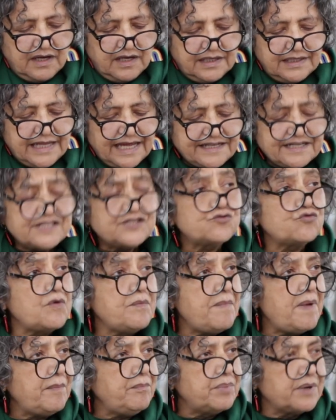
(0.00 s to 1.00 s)
Let us
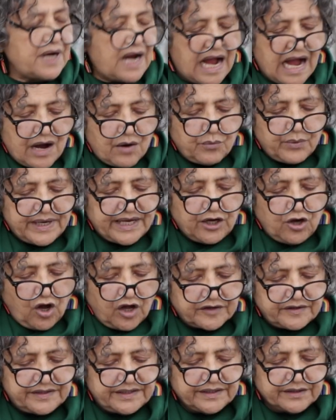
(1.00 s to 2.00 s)
remember how we
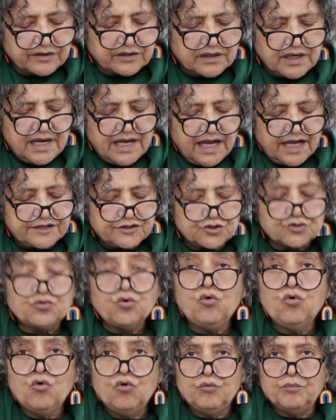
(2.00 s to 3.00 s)
got here and to
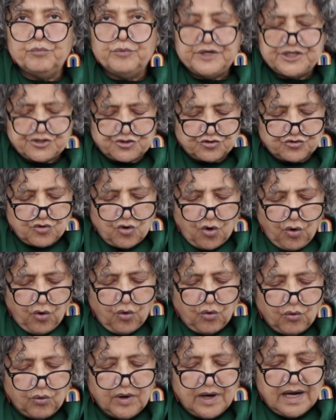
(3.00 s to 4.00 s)
whom we should
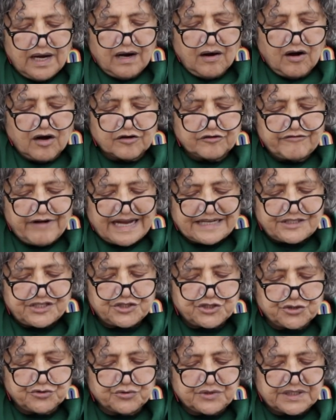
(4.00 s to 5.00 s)
owe our
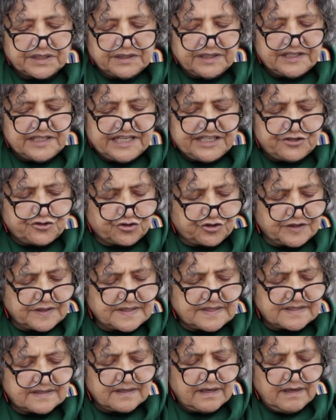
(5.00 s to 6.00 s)
gratitude and
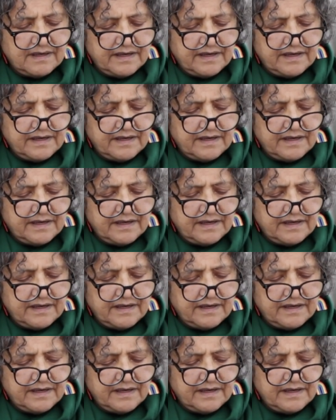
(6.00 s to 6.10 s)
allegiance.